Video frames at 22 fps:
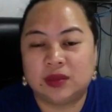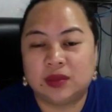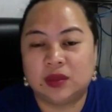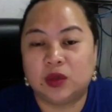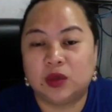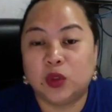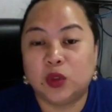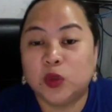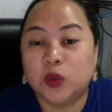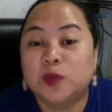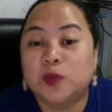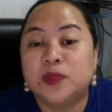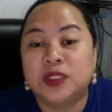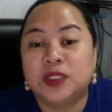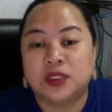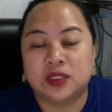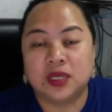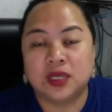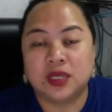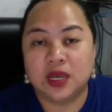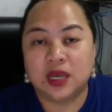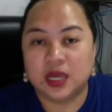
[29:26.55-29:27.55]
groups
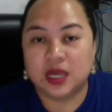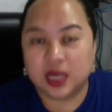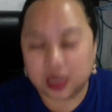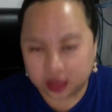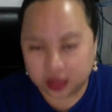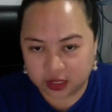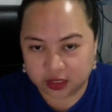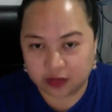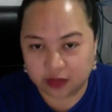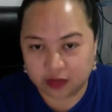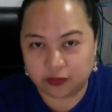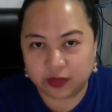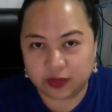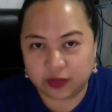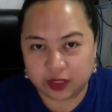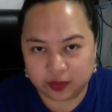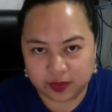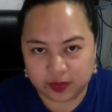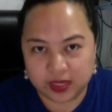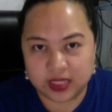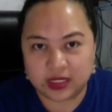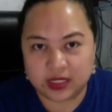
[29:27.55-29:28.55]
here in the
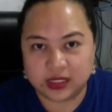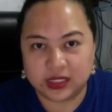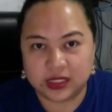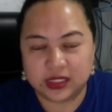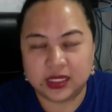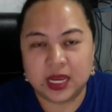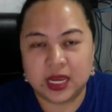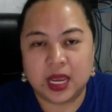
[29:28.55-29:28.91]
Philippines.